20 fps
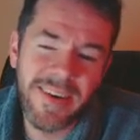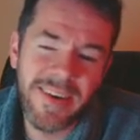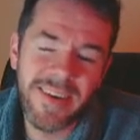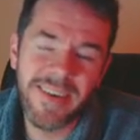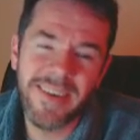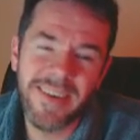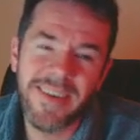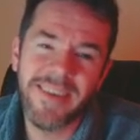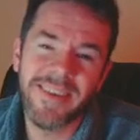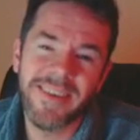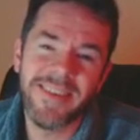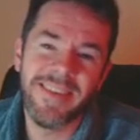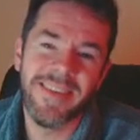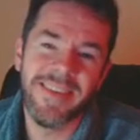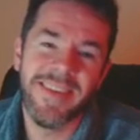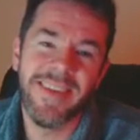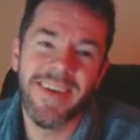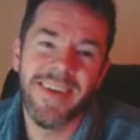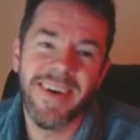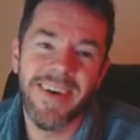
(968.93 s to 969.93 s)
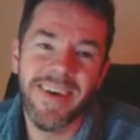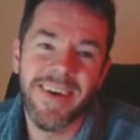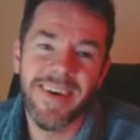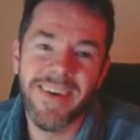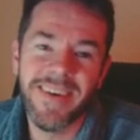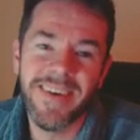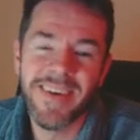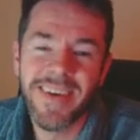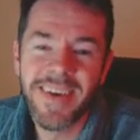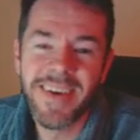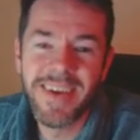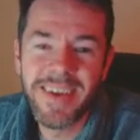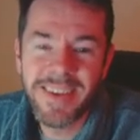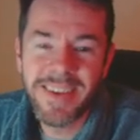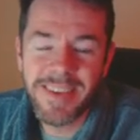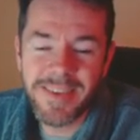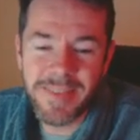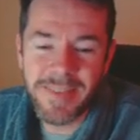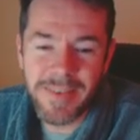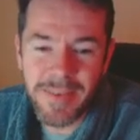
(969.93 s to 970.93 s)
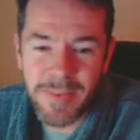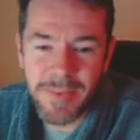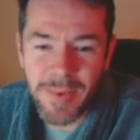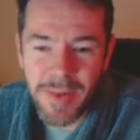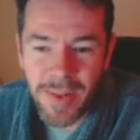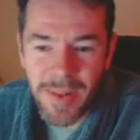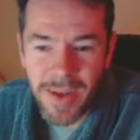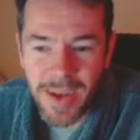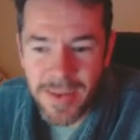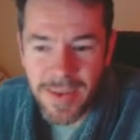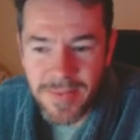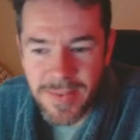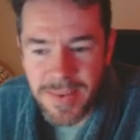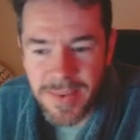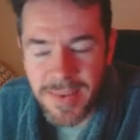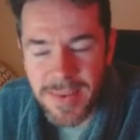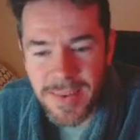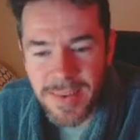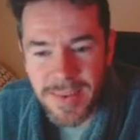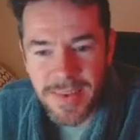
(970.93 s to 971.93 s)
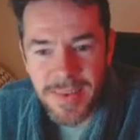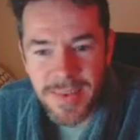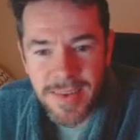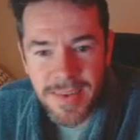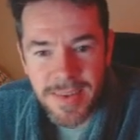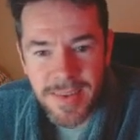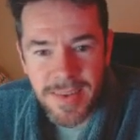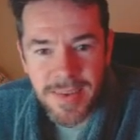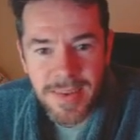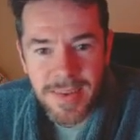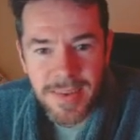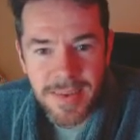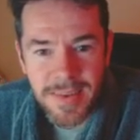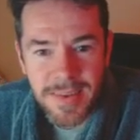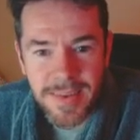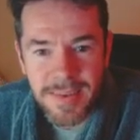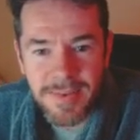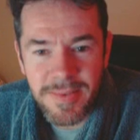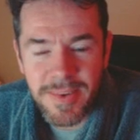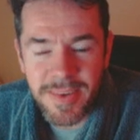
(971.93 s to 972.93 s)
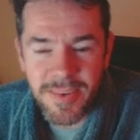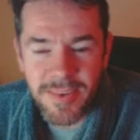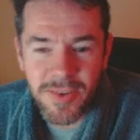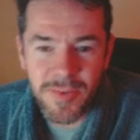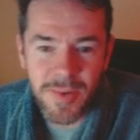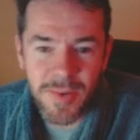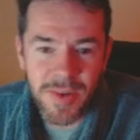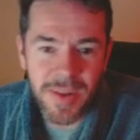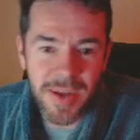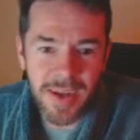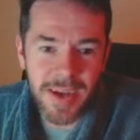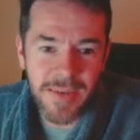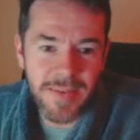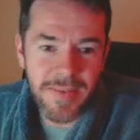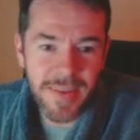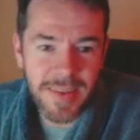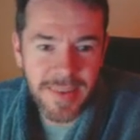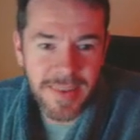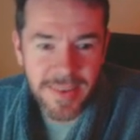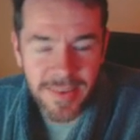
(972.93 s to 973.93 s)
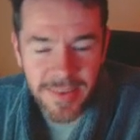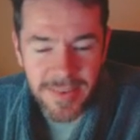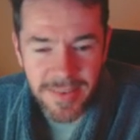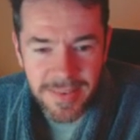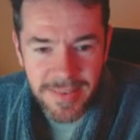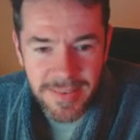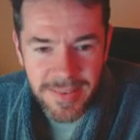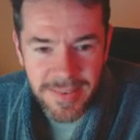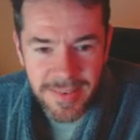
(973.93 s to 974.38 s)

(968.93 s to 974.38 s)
Oh no. Do we have any more lives? We got 2 more lives, that's good.